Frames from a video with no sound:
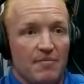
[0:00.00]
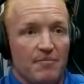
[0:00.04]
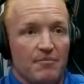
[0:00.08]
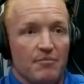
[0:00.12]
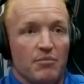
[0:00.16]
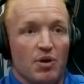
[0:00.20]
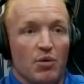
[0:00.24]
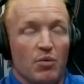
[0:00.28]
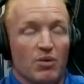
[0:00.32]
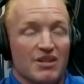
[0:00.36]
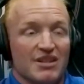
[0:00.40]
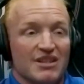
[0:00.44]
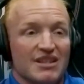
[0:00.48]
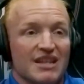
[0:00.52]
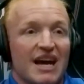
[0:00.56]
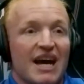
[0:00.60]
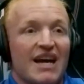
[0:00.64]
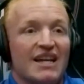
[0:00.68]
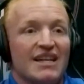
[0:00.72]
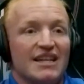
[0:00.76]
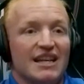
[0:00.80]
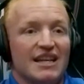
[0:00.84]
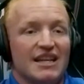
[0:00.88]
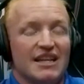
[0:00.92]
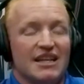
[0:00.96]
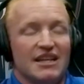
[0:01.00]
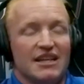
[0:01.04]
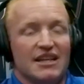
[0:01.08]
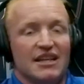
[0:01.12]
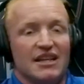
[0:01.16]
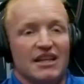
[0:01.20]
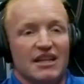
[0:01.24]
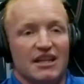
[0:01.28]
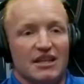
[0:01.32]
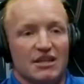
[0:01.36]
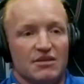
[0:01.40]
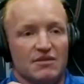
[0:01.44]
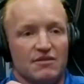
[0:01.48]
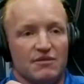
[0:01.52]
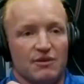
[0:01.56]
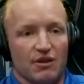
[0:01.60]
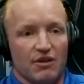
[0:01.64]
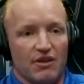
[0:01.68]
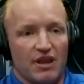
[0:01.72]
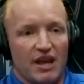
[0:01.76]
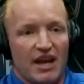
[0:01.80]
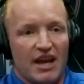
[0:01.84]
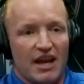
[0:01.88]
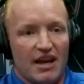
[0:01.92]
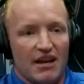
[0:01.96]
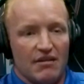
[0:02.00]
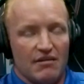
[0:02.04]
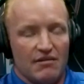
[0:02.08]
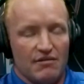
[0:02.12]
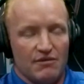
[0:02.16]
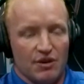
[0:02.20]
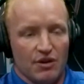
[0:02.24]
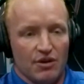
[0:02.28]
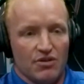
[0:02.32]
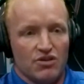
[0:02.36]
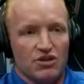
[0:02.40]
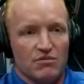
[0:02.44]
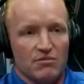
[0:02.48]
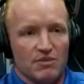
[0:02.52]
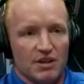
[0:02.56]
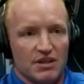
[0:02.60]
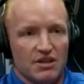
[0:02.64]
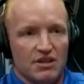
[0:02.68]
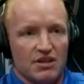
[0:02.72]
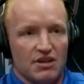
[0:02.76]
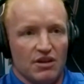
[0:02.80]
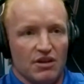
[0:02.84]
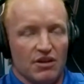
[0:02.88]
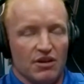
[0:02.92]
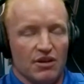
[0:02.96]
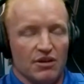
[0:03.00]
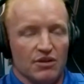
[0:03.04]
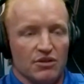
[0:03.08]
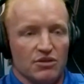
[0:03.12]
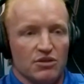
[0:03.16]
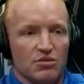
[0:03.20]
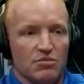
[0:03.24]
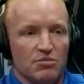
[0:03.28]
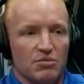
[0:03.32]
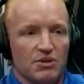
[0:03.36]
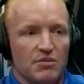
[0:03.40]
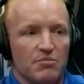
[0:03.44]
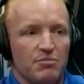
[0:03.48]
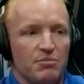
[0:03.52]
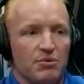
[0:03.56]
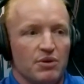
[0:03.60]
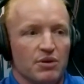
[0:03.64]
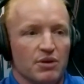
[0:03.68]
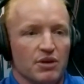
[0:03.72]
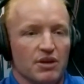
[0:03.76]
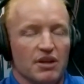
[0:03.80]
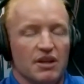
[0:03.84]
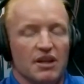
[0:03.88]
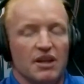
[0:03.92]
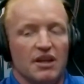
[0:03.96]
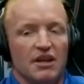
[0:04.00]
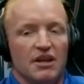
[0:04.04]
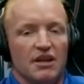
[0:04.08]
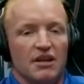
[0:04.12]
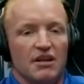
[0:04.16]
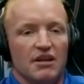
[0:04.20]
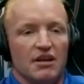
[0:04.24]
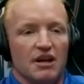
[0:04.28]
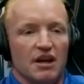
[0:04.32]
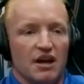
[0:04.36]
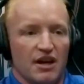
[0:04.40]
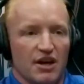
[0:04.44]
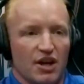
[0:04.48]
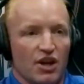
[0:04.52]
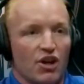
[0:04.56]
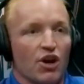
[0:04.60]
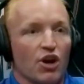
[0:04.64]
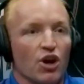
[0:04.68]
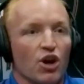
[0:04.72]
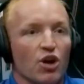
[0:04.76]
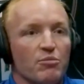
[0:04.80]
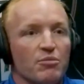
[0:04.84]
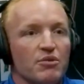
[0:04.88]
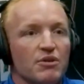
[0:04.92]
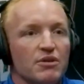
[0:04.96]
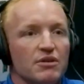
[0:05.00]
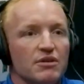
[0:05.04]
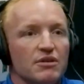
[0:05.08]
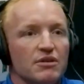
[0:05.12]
But what's not needed is for that virgin material to be put on a curb